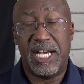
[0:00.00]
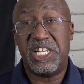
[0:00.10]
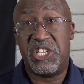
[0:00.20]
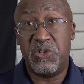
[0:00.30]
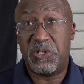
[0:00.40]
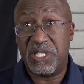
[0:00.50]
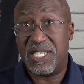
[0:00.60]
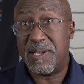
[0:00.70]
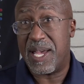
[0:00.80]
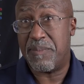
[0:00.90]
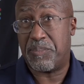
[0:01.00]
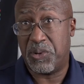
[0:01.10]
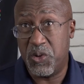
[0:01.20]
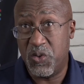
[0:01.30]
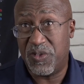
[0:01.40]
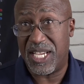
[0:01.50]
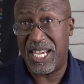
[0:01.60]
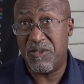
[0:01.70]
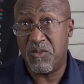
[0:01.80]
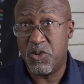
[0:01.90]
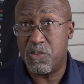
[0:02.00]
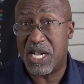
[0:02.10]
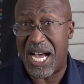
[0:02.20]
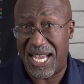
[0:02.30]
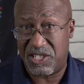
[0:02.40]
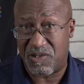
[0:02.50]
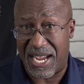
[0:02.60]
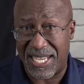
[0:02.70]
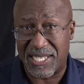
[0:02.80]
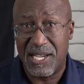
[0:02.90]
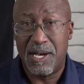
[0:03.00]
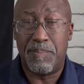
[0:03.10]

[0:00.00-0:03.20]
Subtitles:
Due to this improved in-room contrast,